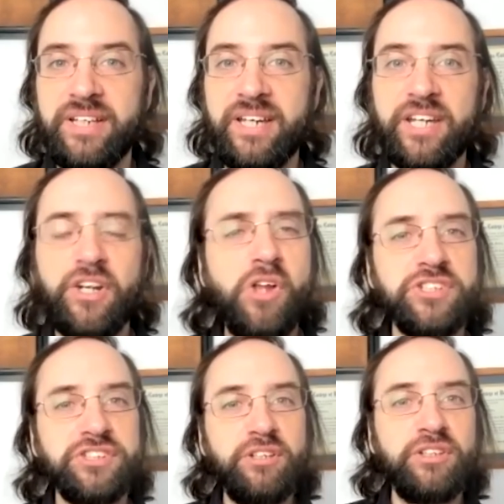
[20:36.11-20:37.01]
And all of a
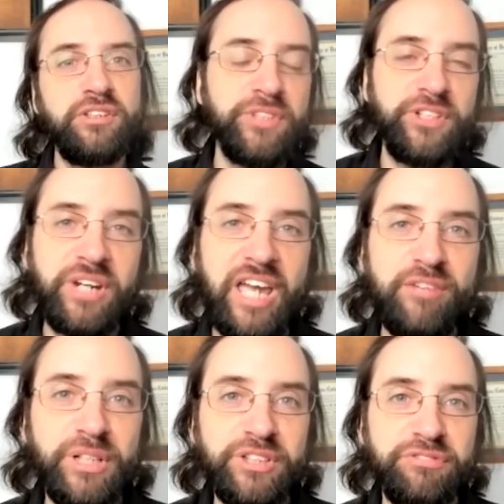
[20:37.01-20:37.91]
sudden, we don't
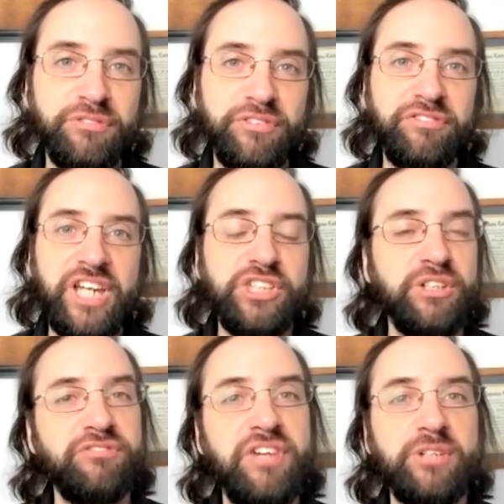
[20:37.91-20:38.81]
have much for reflation.
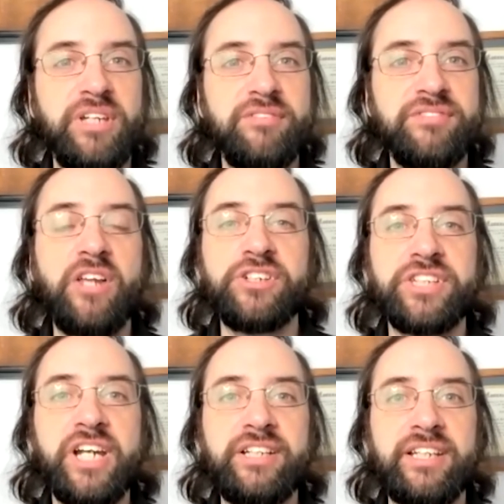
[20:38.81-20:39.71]
In fact, we have dollar
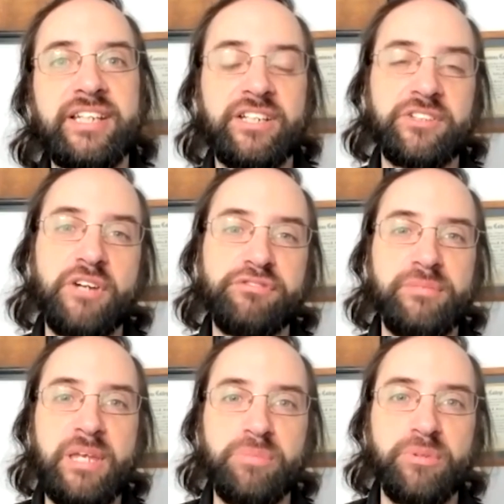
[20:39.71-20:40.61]
tightening kicked off from
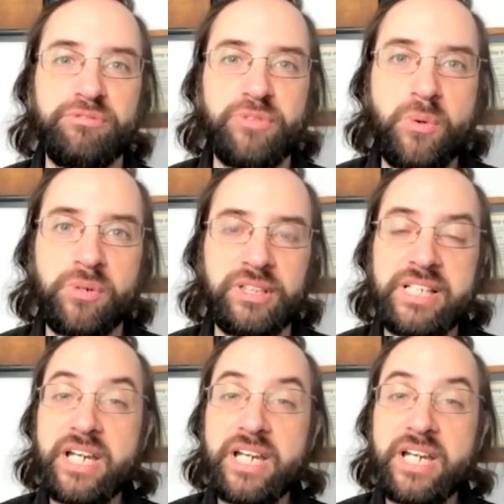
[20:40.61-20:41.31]
that point forward.